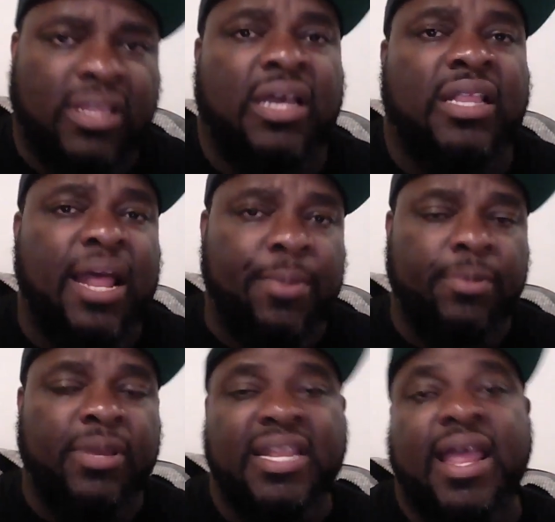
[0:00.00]
I think a lot of
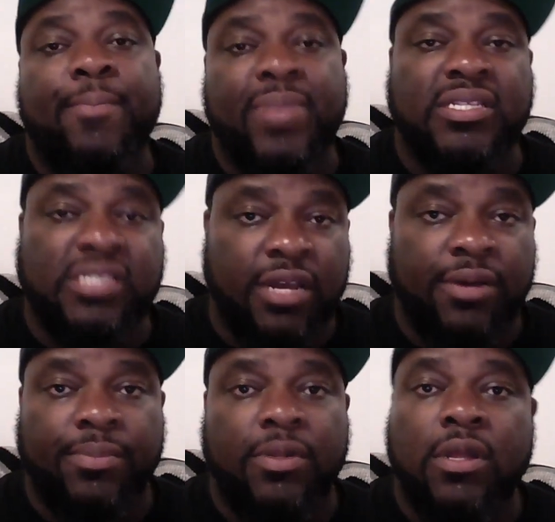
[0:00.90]
people get that mixed
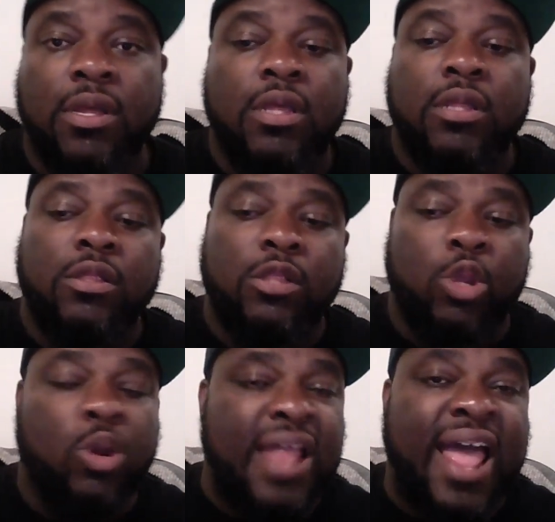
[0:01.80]
up.
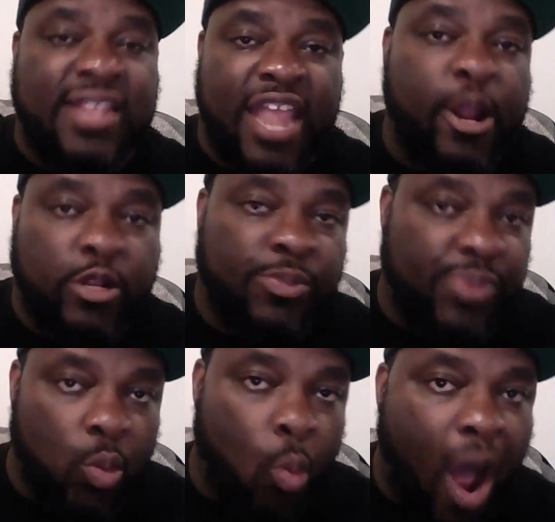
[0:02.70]
You're not there to
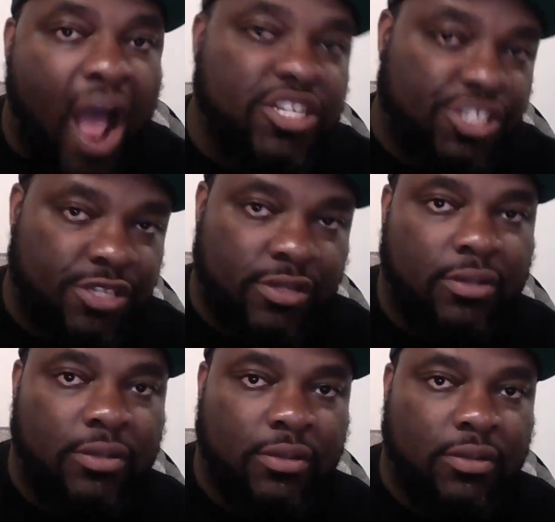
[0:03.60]
be watched.
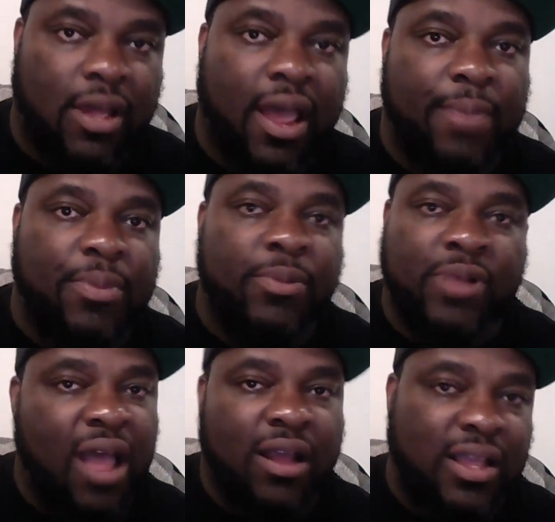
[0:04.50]
All right,
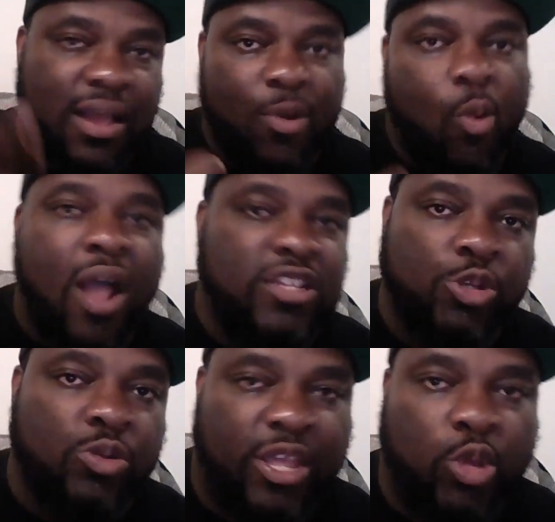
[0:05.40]
people not coming
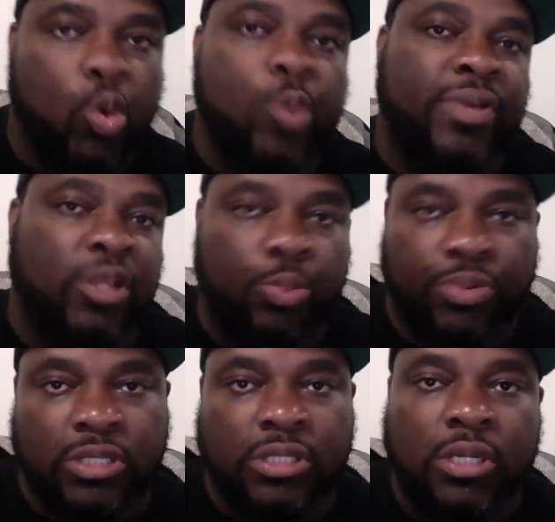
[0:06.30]
watching you like you Oompa
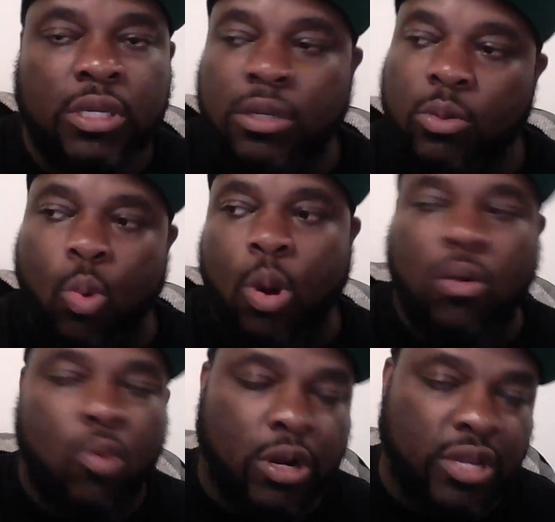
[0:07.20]
Loompas
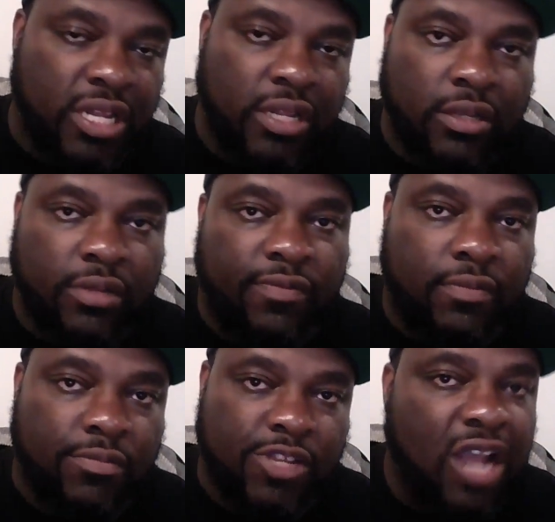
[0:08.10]
working in the
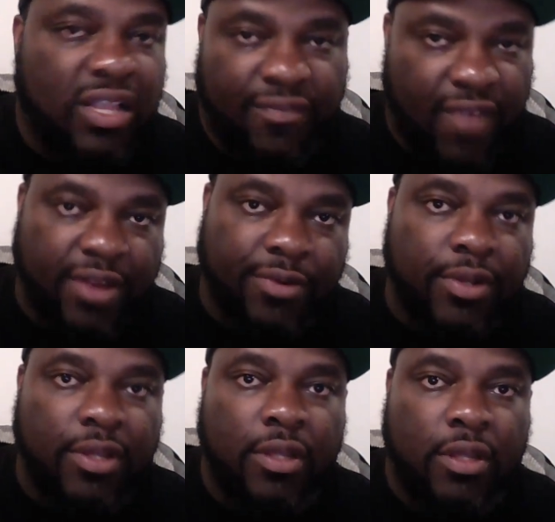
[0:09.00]
chocolate factory.